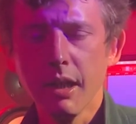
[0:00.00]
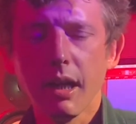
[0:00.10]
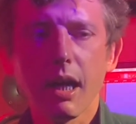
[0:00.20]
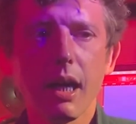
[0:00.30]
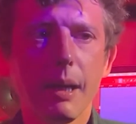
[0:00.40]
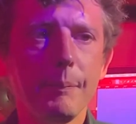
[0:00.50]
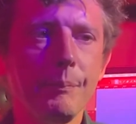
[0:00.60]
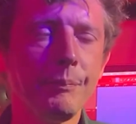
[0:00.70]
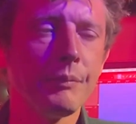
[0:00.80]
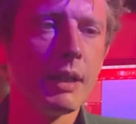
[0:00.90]
Um,
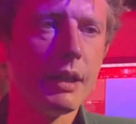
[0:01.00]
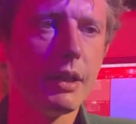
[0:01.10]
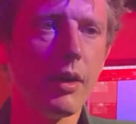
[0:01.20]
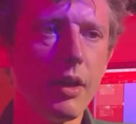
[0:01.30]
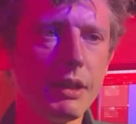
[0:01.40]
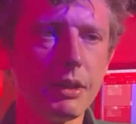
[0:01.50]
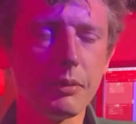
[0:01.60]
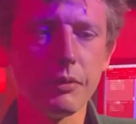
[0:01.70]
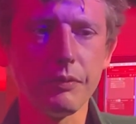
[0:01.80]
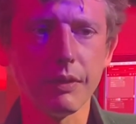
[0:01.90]
you know, I deal
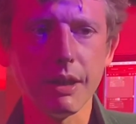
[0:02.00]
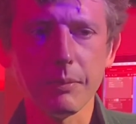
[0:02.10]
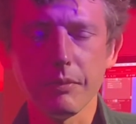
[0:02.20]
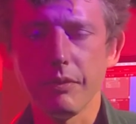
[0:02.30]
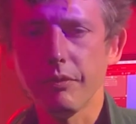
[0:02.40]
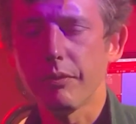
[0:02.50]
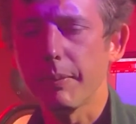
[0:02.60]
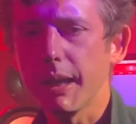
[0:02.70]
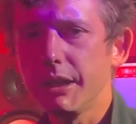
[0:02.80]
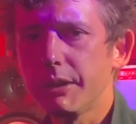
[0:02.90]
with freedom of
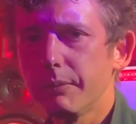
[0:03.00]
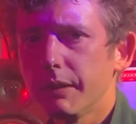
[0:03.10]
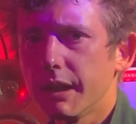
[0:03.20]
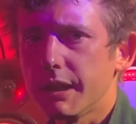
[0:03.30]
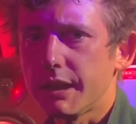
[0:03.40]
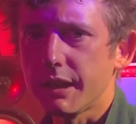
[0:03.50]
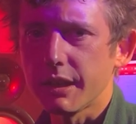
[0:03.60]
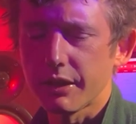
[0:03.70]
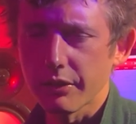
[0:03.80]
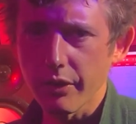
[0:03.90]
information releases.
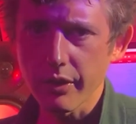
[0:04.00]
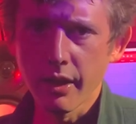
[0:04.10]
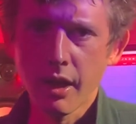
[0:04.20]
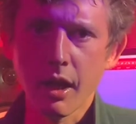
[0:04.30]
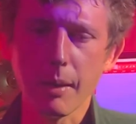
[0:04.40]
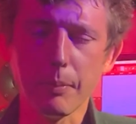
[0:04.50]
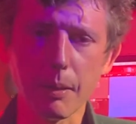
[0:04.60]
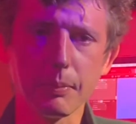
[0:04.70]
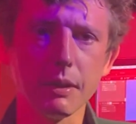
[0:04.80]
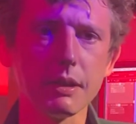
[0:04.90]
It's not a
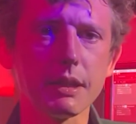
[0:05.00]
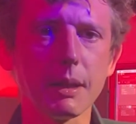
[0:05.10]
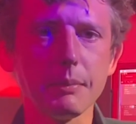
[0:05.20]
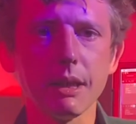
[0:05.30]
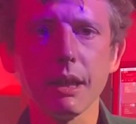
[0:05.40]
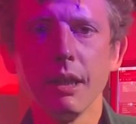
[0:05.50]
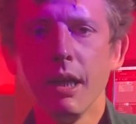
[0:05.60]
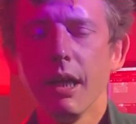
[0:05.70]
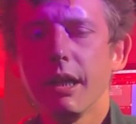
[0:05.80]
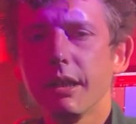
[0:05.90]
popular subject
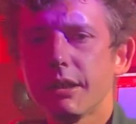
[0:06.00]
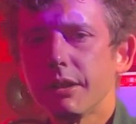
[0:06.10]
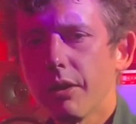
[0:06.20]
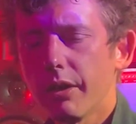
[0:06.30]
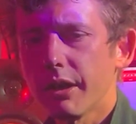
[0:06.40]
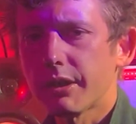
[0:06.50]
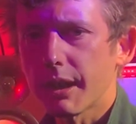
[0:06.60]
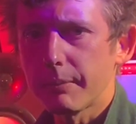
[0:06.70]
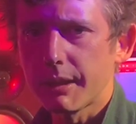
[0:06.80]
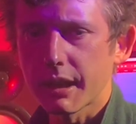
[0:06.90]
and it's not a
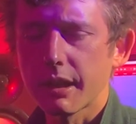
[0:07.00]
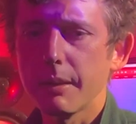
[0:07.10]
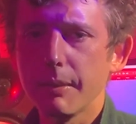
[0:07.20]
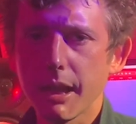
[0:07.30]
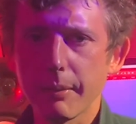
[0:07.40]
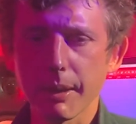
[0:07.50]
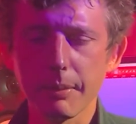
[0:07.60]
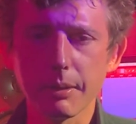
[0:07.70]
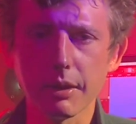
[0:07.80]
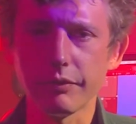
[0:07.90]
subject that many
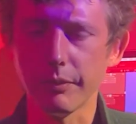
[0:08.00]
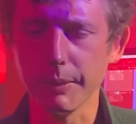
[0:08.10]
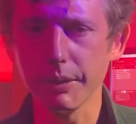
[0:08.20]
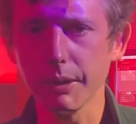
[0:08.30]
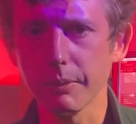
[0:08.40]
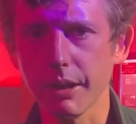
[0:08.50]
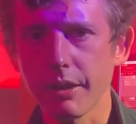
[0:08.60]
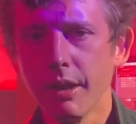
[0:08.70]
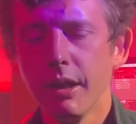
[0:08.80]
people are familiar with.